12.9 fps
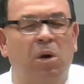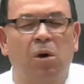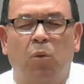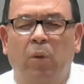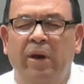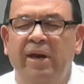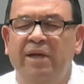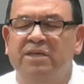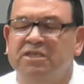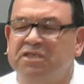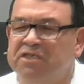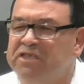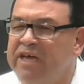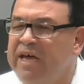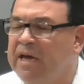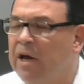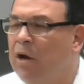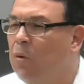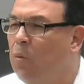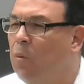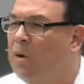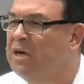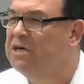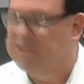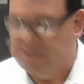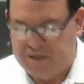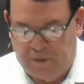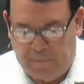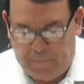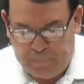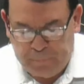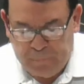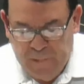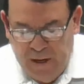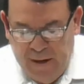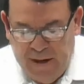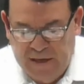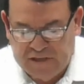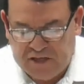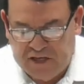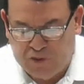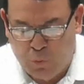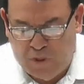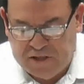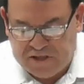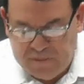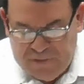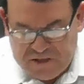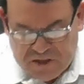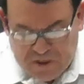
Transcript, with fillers: We need to seek wisdom. And it says, wisdom is the